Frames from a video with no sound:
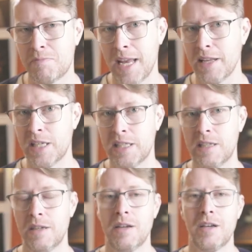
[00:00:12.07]
painter
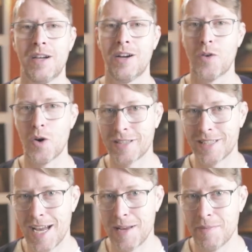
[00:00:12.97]
of all
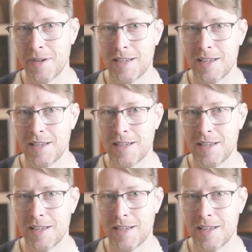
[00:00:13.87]
time.